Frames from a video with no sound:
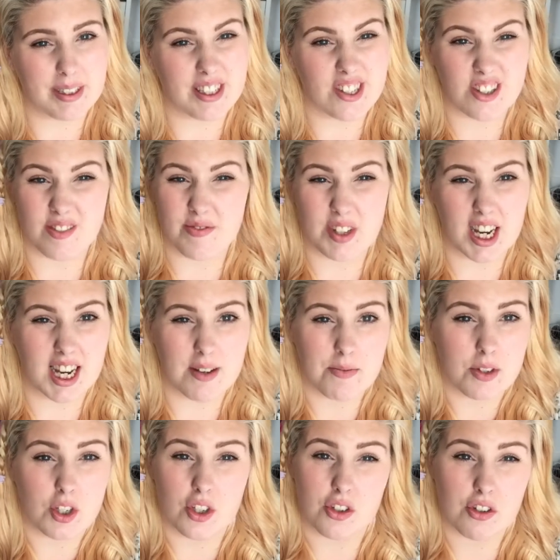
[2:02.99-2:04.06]
but
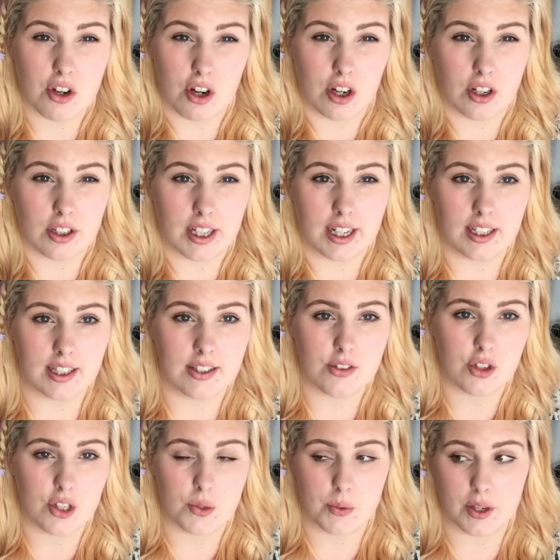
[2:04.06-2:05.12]
sometimes you just can't, and
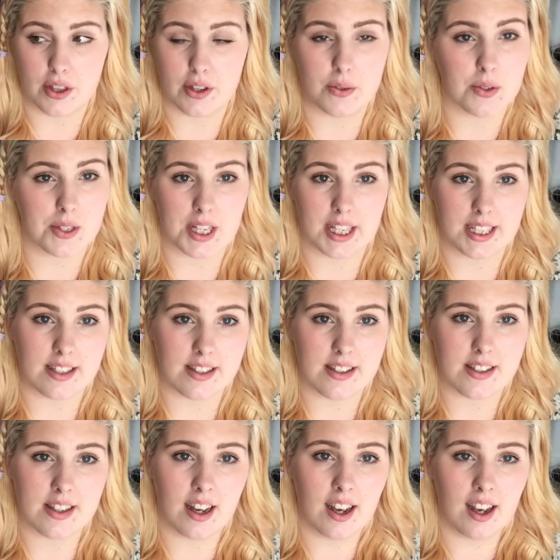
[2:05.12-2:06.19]
it's just one of those
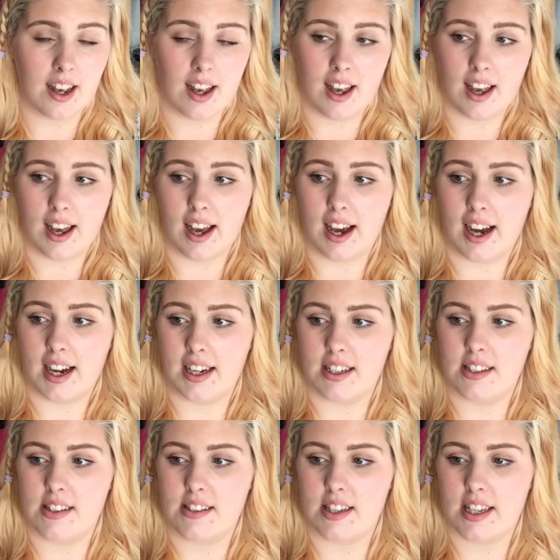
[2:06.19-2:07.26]
things.
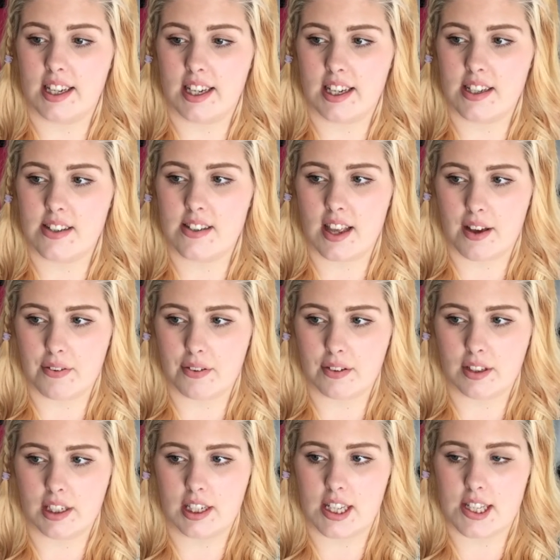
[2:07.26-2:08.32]
And it has
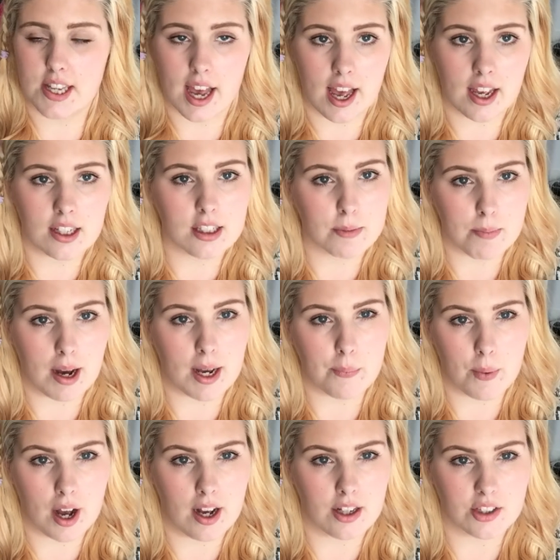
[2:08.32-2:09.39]
definitely turned my
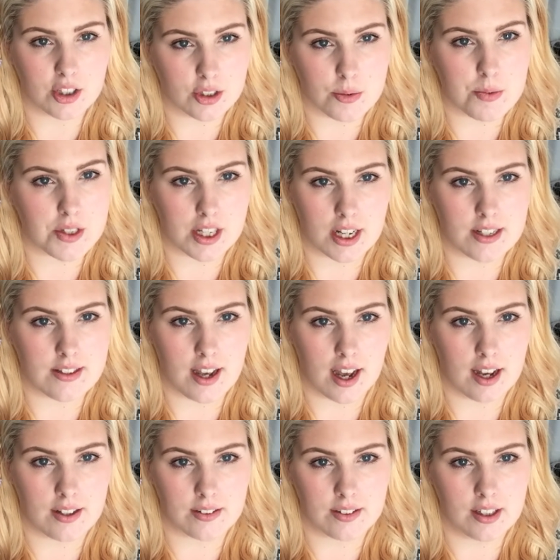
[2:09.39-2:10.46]
world upside
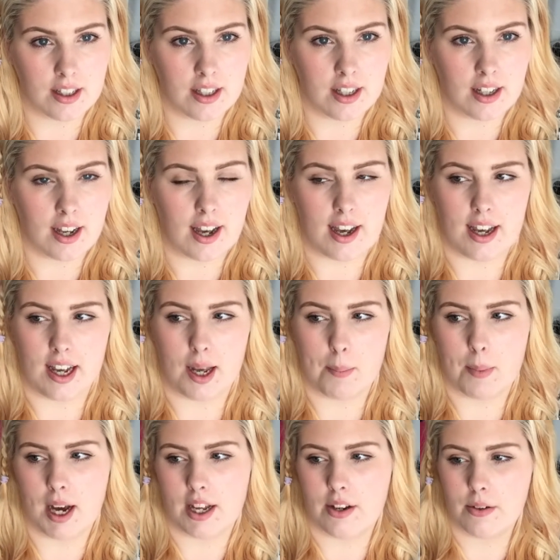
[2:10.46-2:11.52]
down.
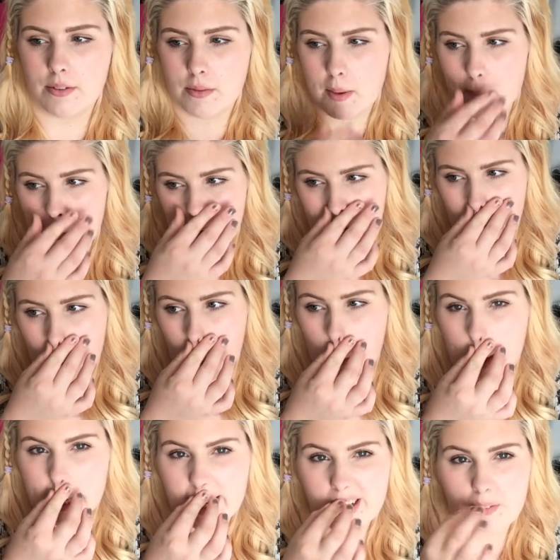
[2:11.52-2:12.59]
I don't remember
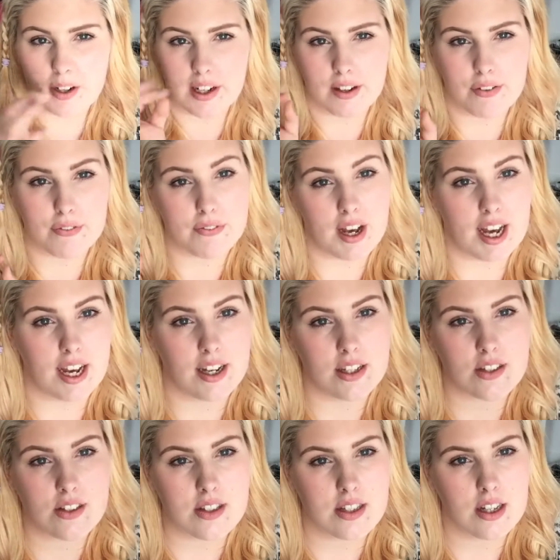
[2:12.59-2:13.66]
quite when I
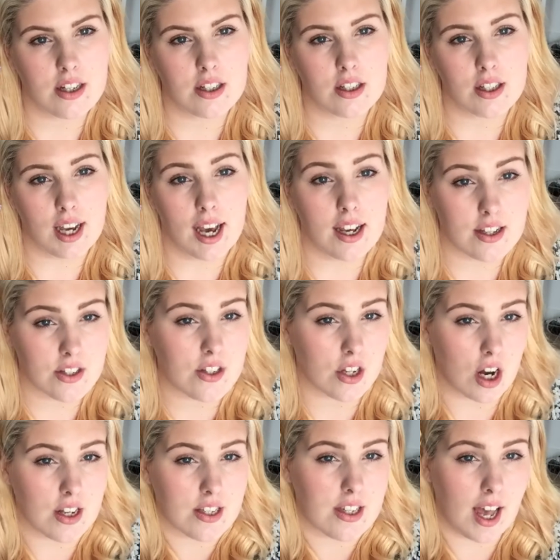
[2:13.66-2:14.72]
first
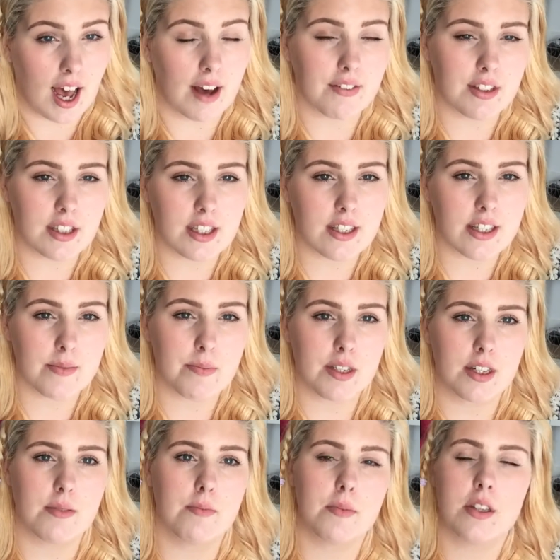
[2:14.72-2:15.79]
started having these
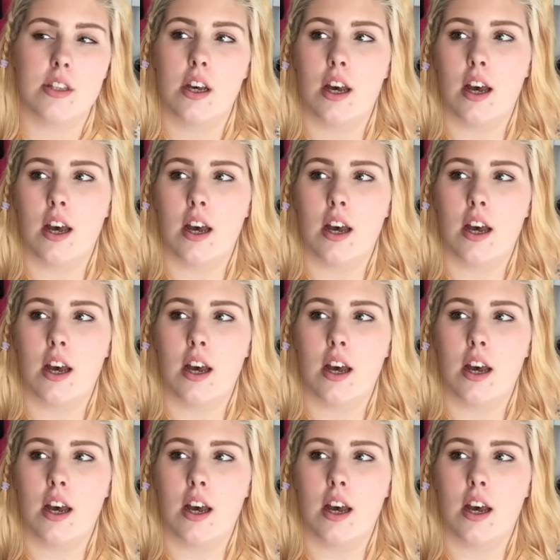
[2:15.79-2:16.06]
symptoms.